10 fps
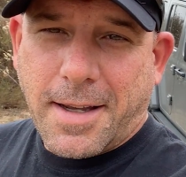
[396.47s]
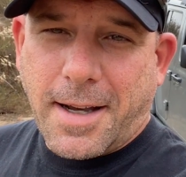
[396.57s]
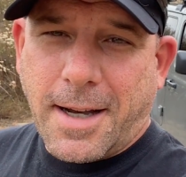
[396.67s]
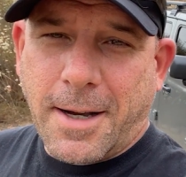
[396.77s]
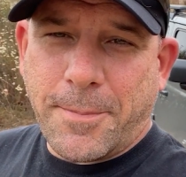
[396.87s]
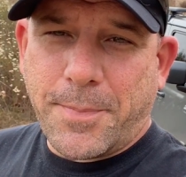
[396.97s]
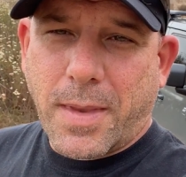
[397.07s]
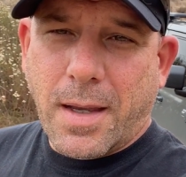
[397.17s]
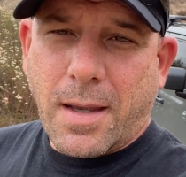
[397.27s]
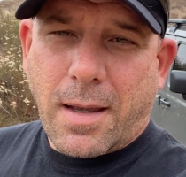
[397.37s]

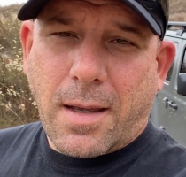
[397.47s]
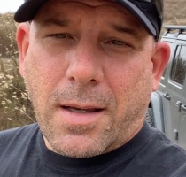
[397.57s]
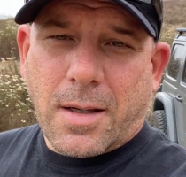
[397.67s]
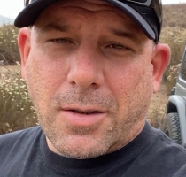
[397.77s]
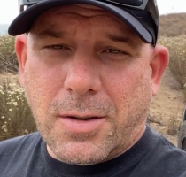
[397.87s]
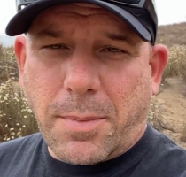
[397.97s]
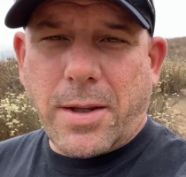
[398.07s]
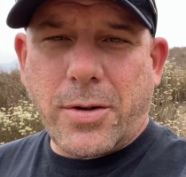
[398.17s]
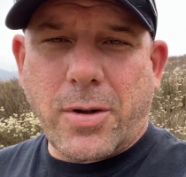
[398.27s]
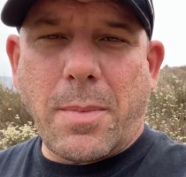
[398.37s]
So some of
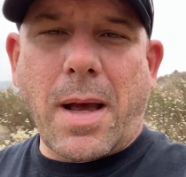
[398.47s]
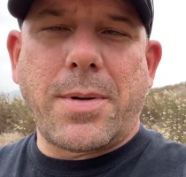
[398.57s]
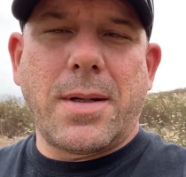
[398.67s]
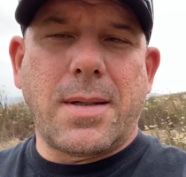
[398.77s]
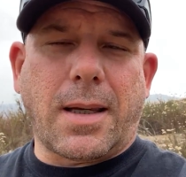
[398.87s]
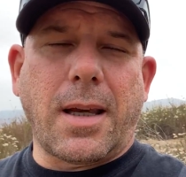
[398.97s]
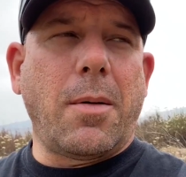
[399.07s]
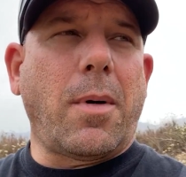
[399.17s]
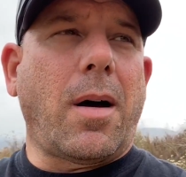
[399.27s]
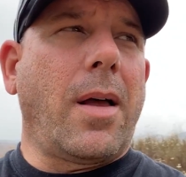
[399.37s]
the trim options that
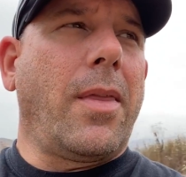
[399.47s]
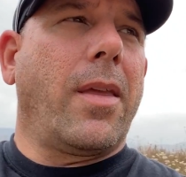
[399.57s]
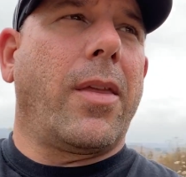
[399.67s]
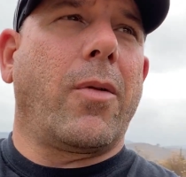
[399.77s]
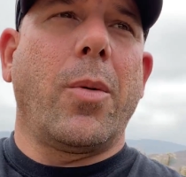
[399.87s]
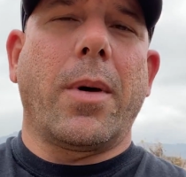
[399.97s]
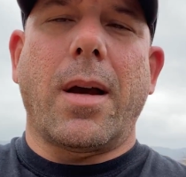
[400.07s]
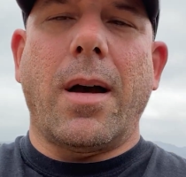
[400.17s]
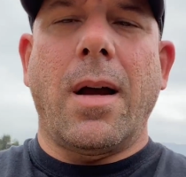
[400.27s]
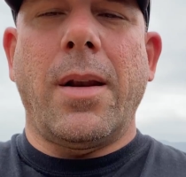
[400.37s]
come on the
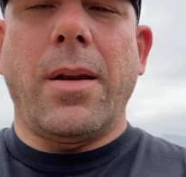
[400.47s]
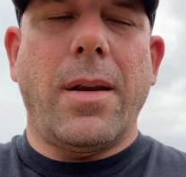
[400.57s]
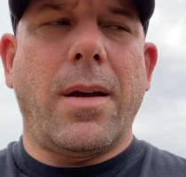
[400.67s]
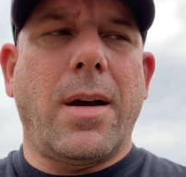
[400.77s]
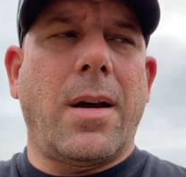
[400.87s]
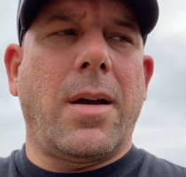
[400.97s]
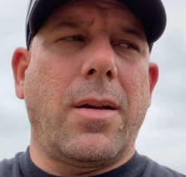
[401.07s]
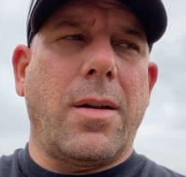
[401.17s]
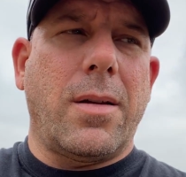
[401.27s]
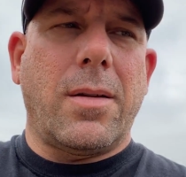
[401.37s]
Rubicon
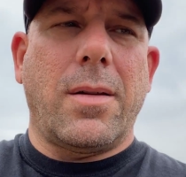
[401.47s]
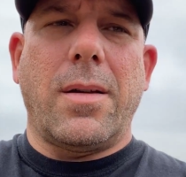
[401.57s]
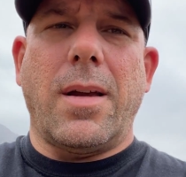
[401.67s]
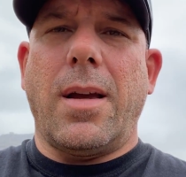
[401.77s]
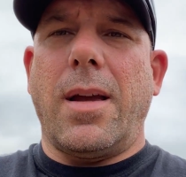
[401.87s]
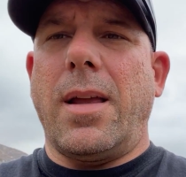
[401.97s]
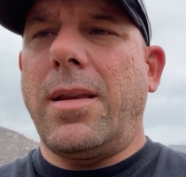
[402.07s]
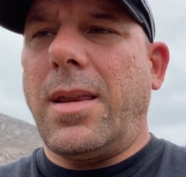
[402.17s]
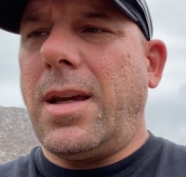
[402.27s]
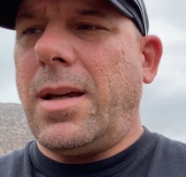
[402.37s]

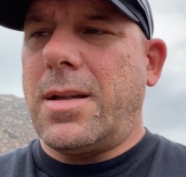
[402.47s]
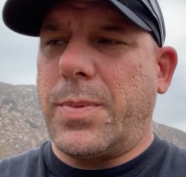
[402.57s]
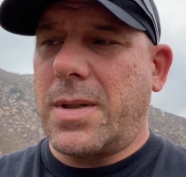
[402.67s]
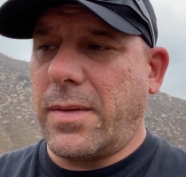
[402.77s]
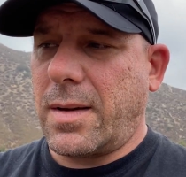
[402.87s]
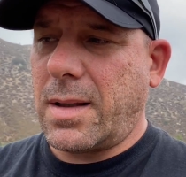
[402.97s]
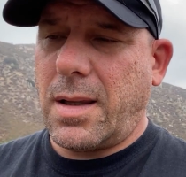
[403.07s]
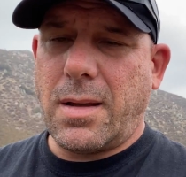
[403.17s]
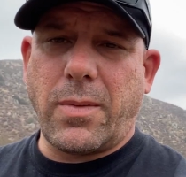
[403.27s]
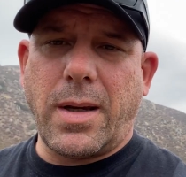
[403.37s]
and
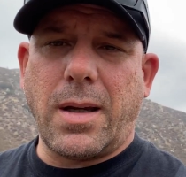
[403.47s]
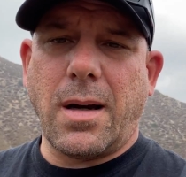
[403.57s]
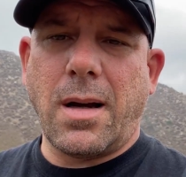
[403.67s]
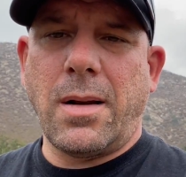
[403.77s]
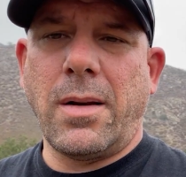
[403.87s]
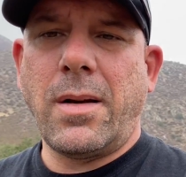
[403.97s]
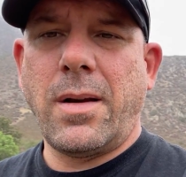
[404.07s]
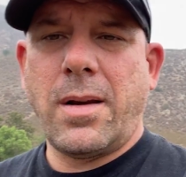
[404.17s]
specifically the Recon